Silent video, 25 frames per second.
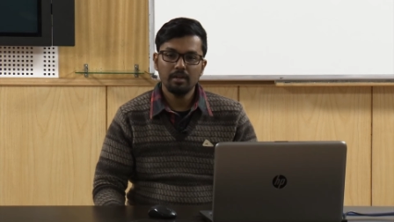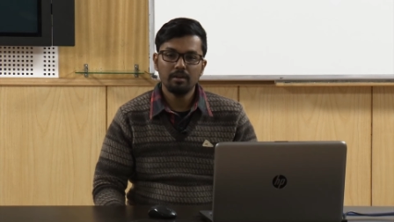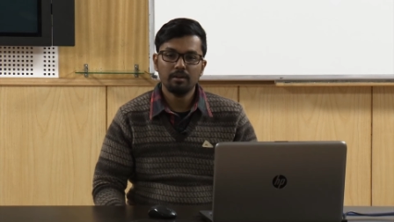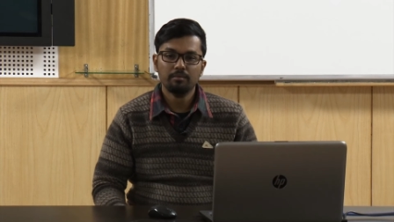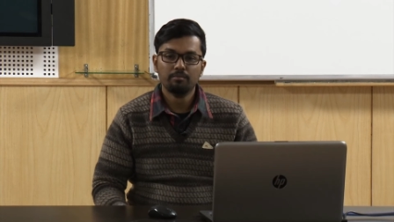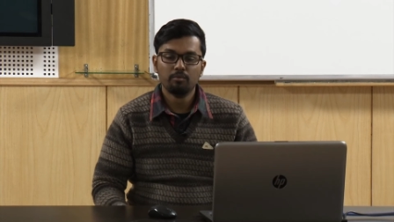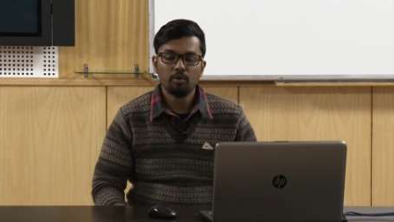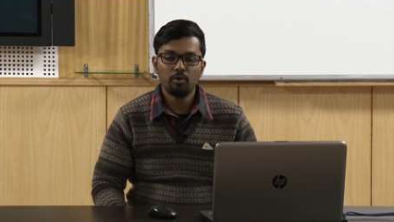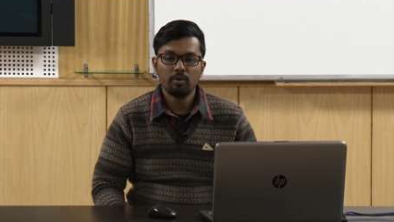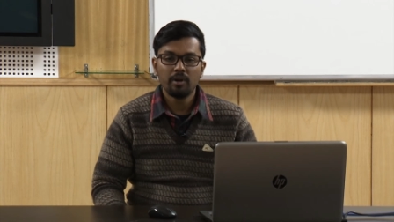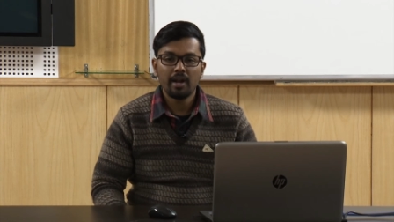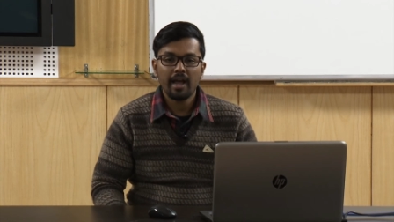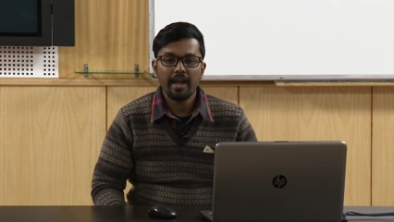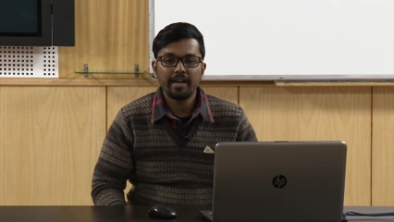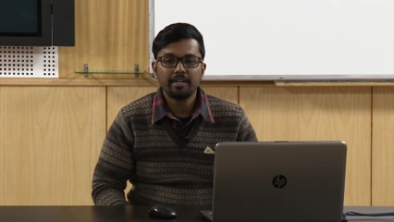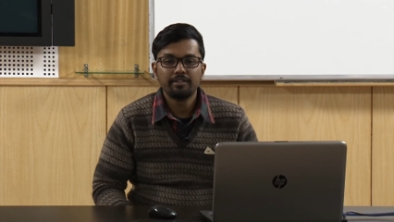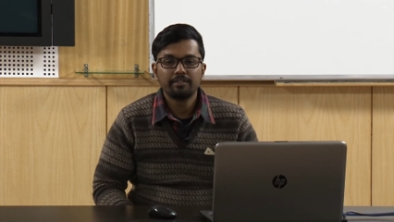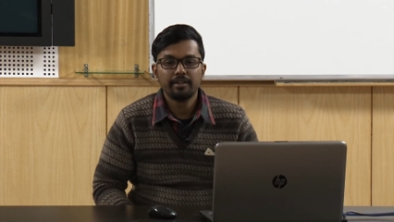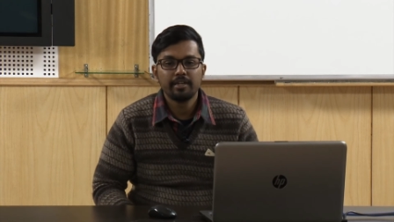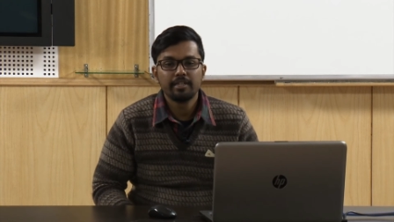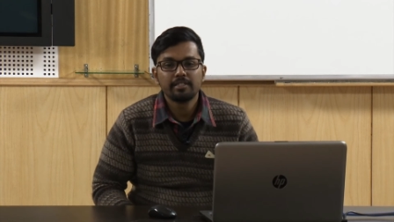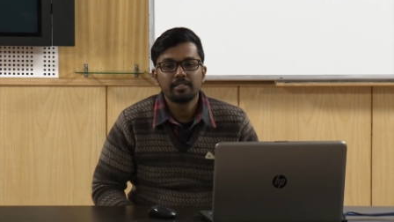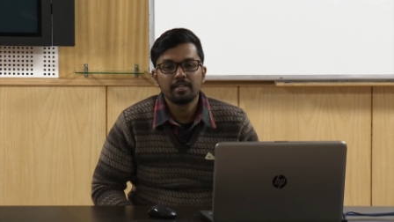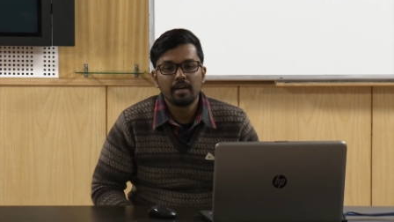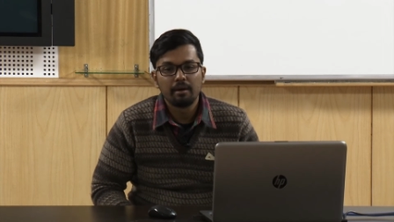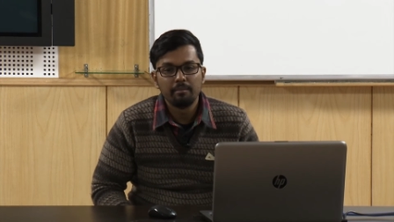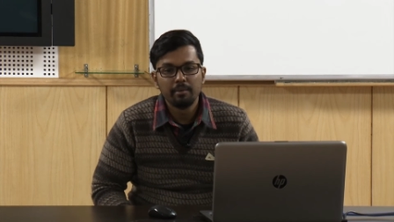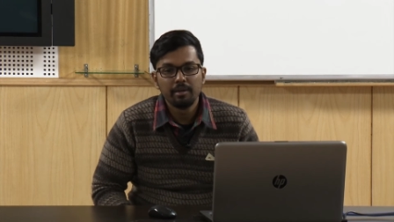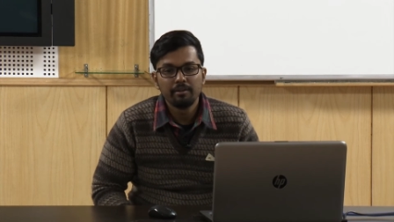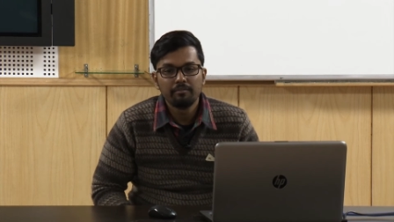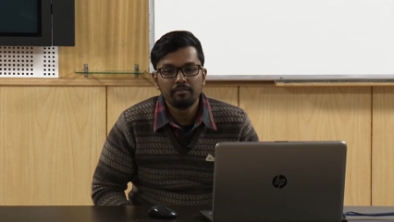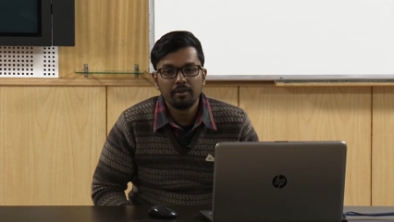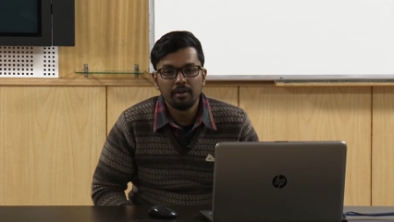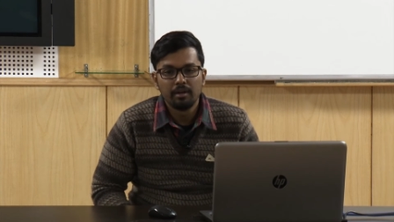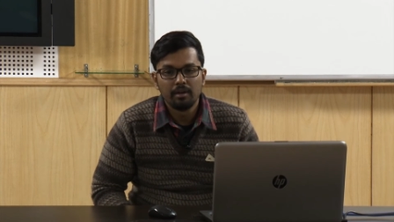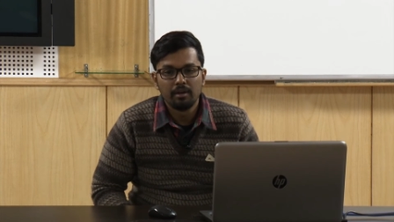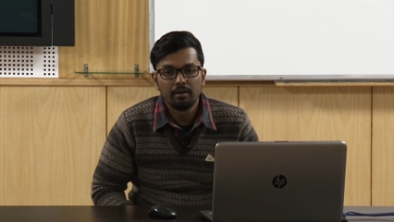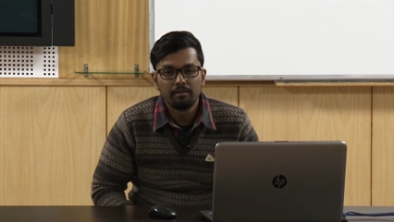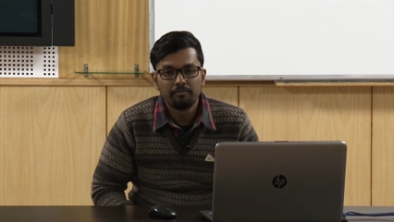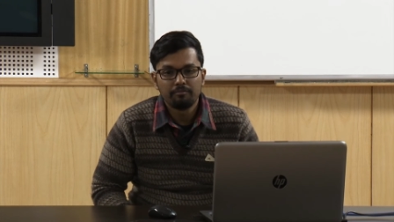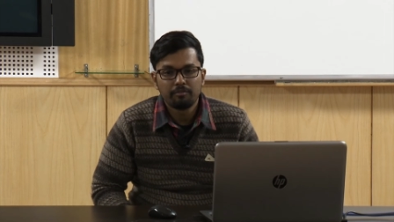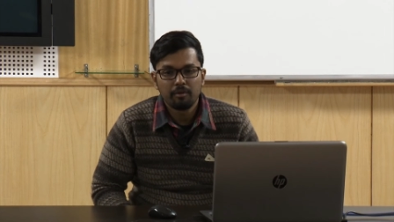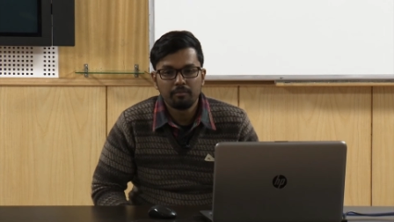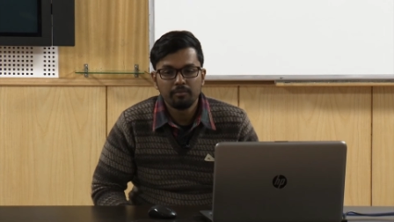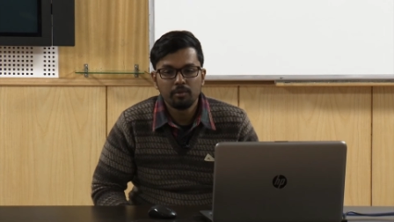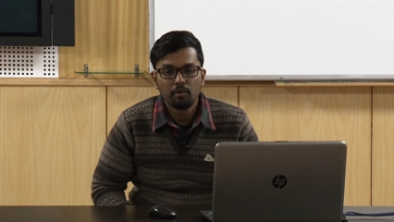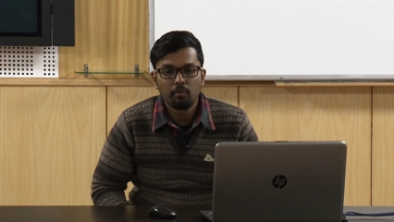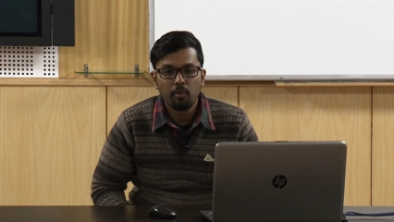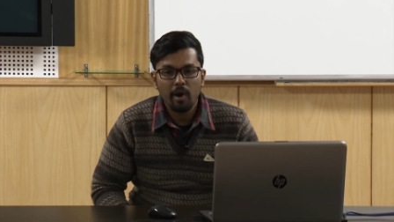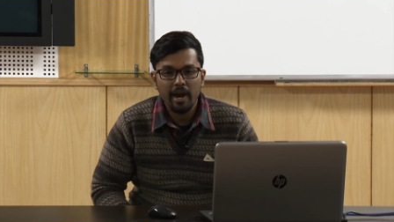more light rays coming
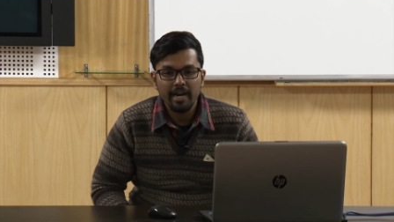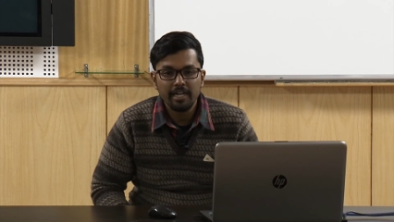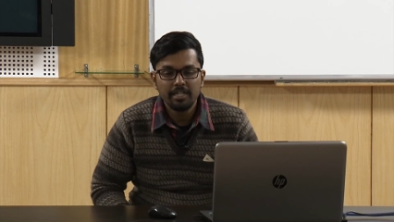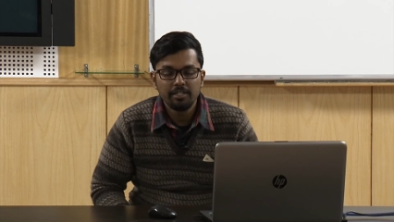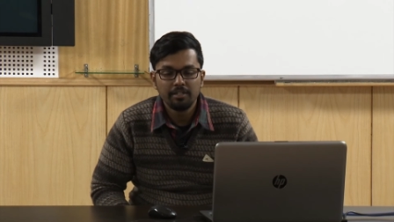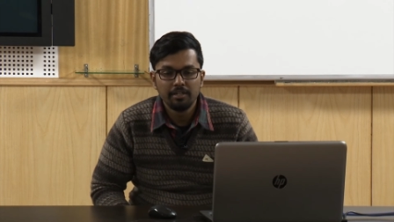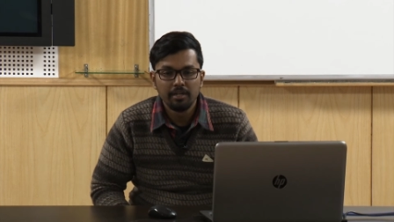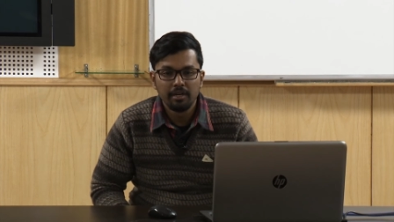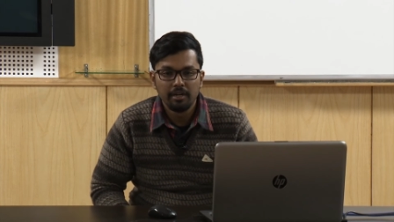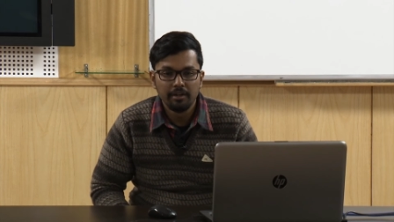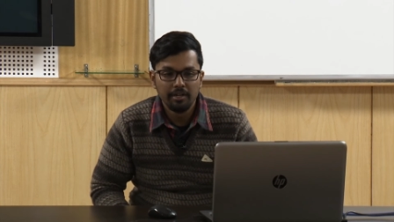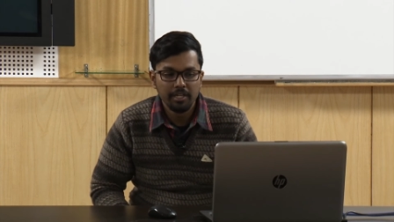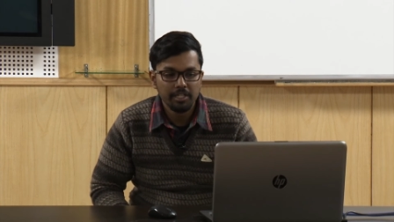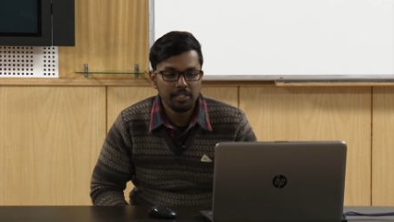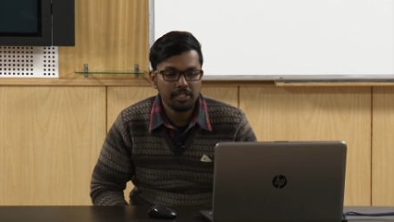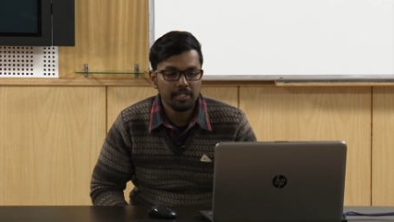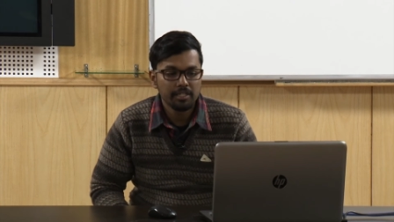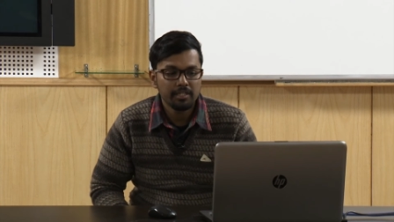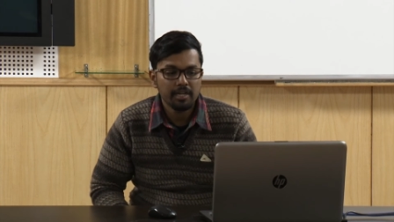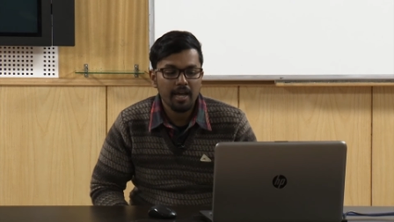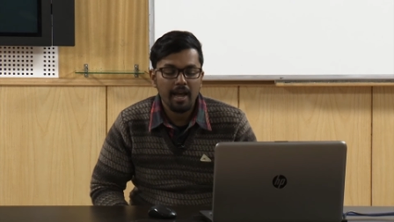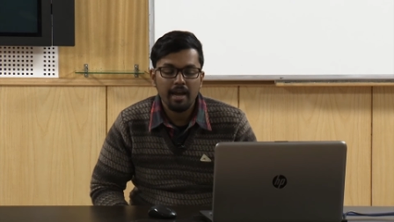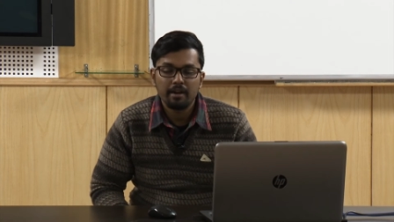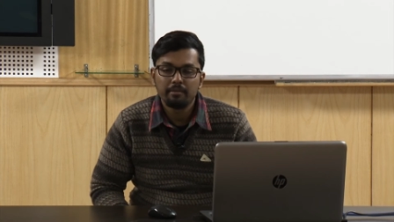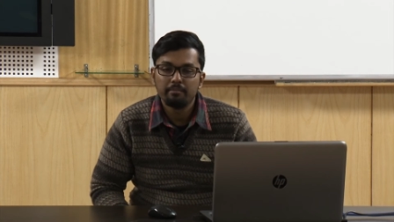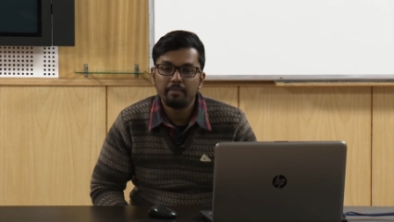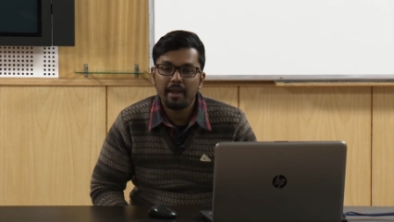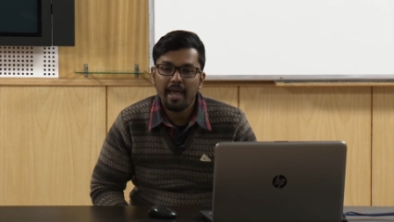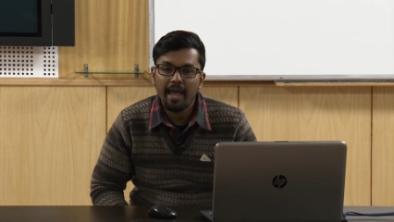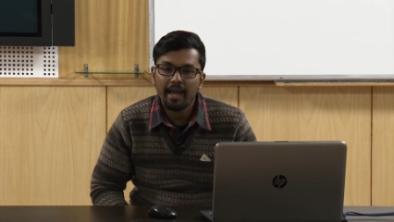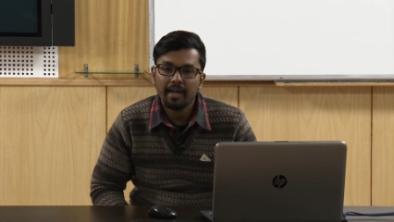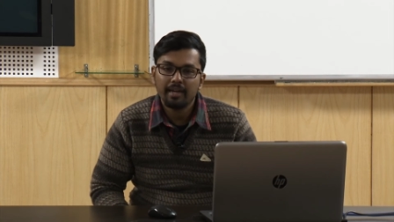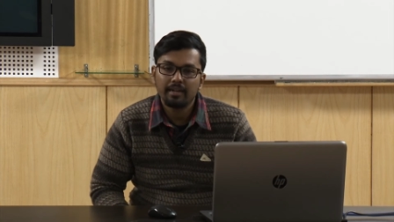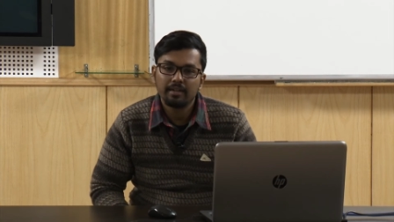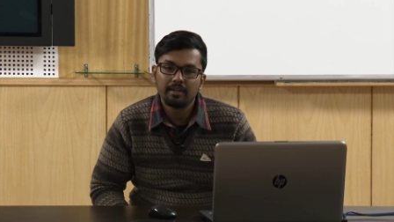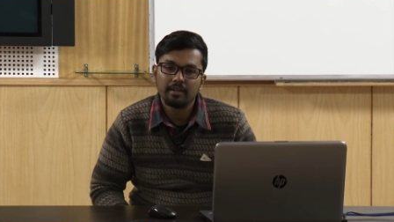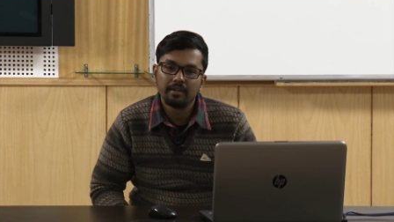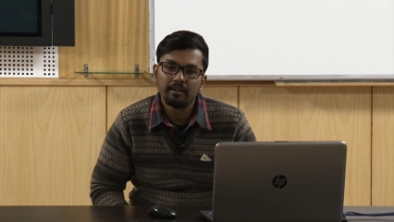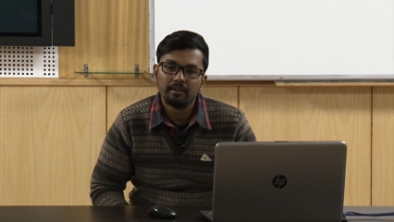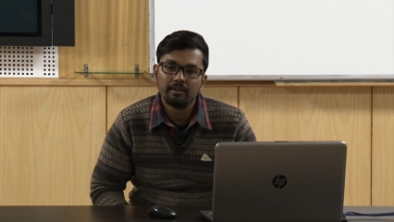from the white region, and black